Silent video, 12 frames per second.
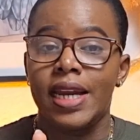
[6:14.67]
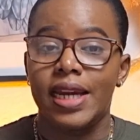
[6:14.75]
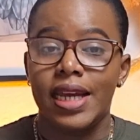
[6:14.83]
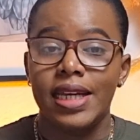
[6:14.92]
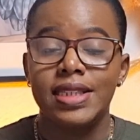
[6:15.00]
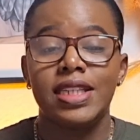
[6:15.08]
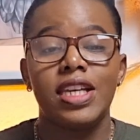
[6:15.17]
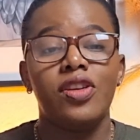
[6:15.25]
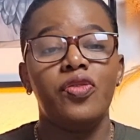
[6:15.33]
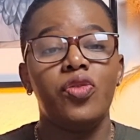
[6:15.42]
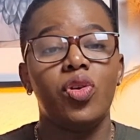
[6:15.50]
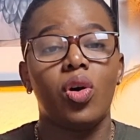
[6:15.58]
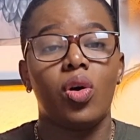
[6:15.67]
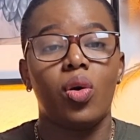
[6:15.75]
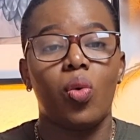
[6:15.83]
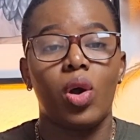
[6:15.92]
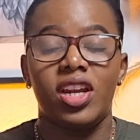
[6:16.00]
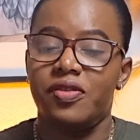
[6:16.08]
Next, if your
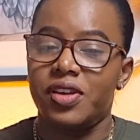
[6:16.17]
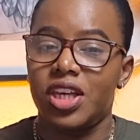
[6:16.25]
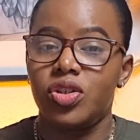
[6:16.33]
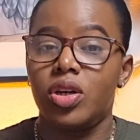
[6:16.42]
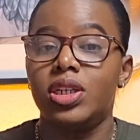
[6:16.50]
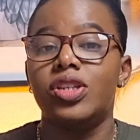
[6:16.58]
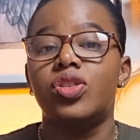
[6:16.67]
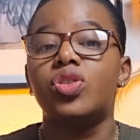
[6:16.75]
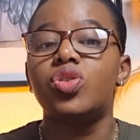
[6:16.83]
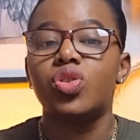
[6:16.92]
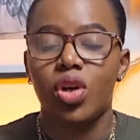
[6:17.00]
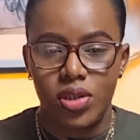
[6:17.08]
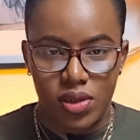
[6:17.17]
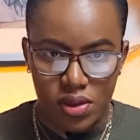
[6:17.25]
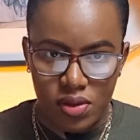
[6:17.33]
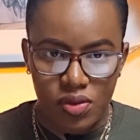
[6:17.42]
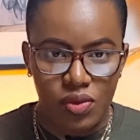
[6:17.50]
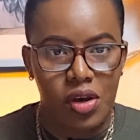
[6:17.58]
qualification is not
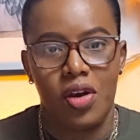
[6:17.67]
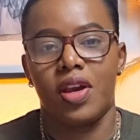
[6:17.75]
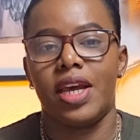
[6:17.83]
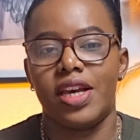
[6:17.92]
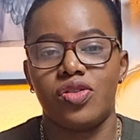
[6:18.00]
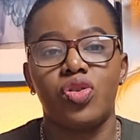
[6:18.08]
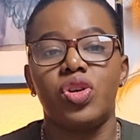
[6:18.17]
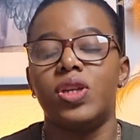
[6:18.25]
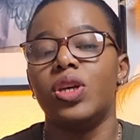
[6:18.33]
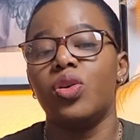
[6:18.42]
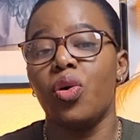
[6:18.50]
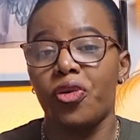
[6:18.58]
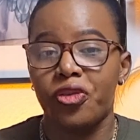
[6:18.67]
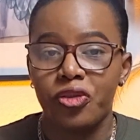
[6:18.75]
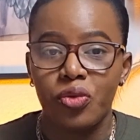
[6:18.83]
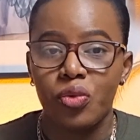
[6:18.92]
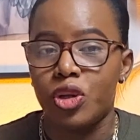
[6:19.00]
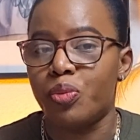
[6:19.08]
recognized, so you didn't go
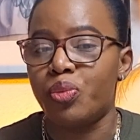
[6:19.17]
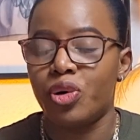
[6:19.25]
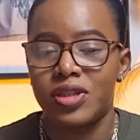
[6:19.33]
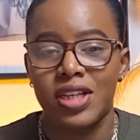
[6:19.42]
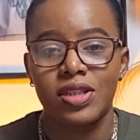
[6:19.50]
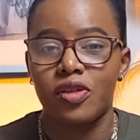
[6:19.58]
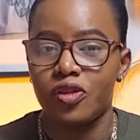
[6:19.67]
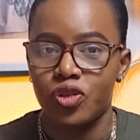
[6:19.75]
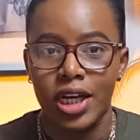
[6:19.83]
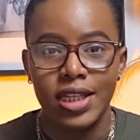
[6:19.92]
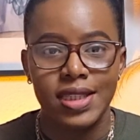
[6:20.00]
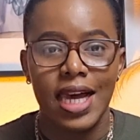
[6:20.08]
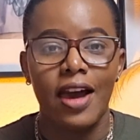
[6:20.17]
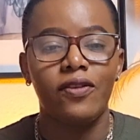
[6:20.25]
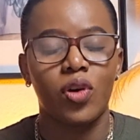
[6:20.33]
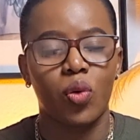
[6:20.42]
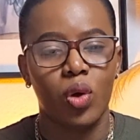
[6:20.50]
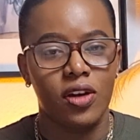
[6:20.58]
through the process of trying to have
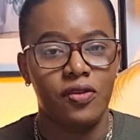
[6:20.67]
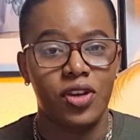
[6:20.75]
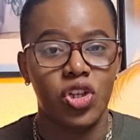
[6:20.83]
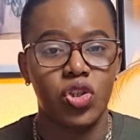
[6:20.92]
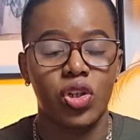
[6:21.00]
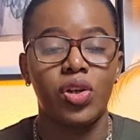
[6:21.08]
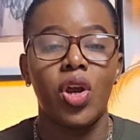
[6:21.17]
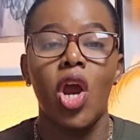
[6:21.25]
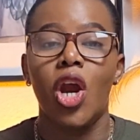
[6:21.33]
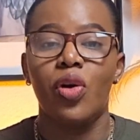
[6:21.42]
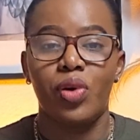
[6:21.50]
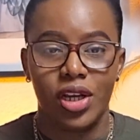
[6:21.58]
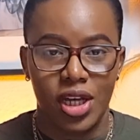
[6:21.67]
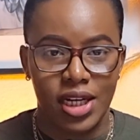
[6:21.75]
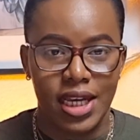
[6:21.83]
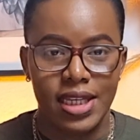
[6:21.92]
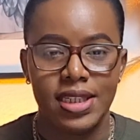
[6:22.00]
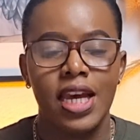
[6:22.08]
your qualification
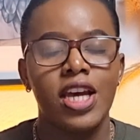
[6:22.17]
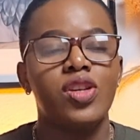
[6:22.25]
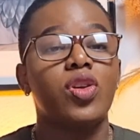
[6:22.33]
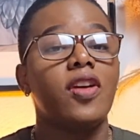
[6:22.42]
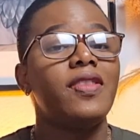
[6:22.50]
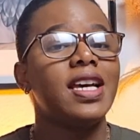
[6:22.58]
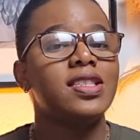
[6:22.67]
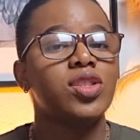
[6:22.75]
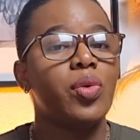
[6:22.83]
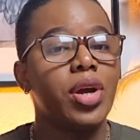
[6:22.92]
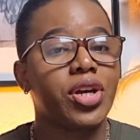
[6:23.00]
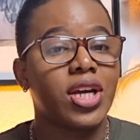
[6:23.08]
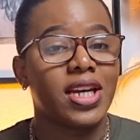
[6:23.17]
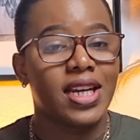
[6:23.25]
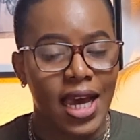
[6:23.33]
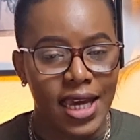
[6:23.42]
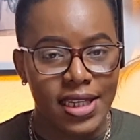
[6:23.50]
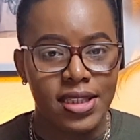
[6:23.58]
recognized. So if that is not
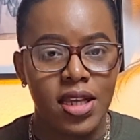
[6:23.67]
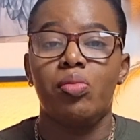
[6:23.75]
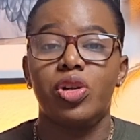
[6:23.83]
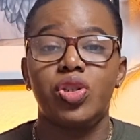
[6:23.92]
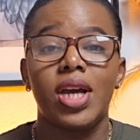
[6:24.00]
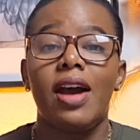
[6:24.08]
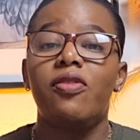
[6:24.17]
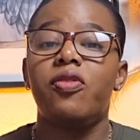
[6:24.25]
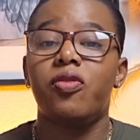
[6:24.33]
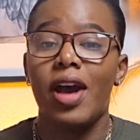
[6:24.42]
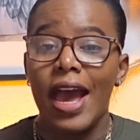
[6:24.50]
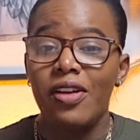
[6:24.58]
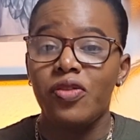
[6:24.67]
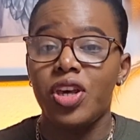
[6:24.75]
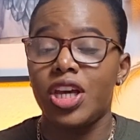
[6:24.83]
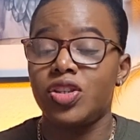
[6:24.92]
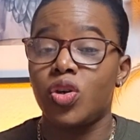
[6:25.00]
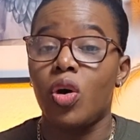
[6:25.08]
recognized, but you have 5
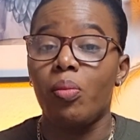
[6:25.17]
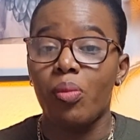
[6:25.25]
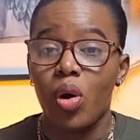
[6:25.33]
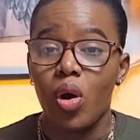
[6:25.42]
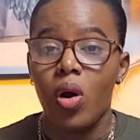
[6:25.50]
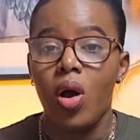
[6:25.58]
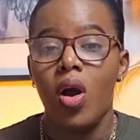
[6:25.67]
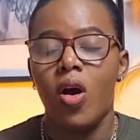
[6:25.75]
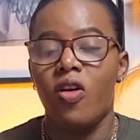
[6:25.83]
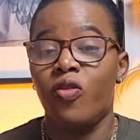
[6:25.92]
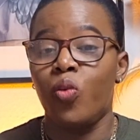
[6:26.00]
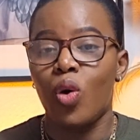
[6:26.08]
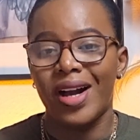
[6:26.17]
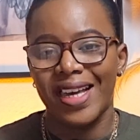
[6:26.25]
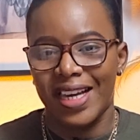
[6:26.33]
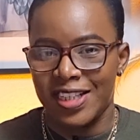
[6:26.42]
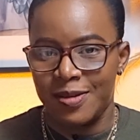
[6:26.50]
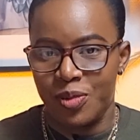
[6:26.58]
years or more of work
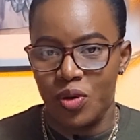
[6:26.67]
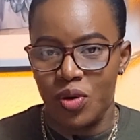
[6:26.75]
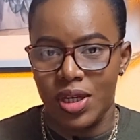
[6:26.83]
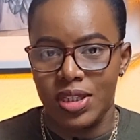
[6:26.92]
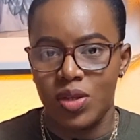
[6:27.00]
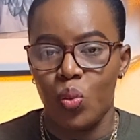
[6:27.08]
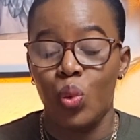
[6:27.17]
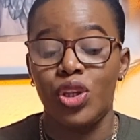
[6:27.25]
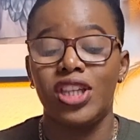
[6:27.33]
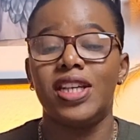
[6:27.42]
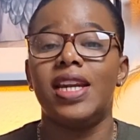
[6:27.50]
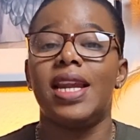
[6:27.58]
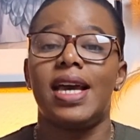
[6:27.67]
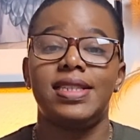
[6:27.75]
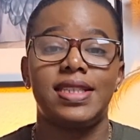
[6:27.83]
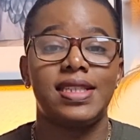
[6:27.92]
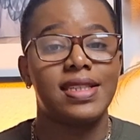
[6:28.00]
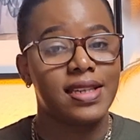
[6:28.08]
experience within the last
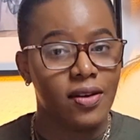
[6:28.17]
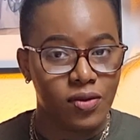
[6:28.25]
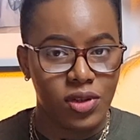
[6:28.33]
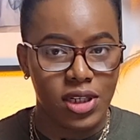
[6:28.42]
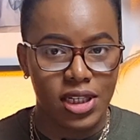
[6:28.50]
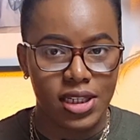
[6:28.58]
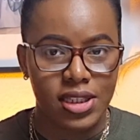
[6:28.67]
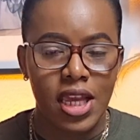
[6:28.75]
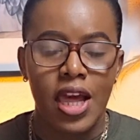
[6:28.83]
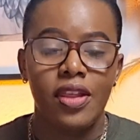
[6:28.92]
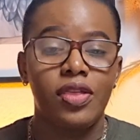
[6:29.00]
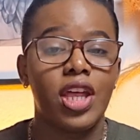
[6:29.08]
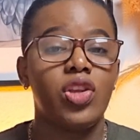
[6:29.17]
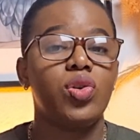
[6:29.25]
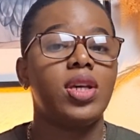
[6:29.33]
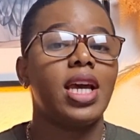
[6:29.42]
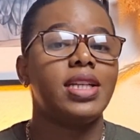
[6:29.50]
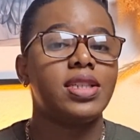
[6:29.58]
7 years, then you
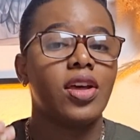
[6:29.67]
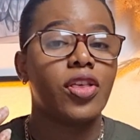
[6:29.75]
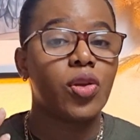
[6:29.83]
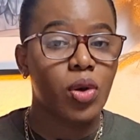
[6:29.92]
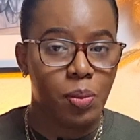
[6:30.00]
get 3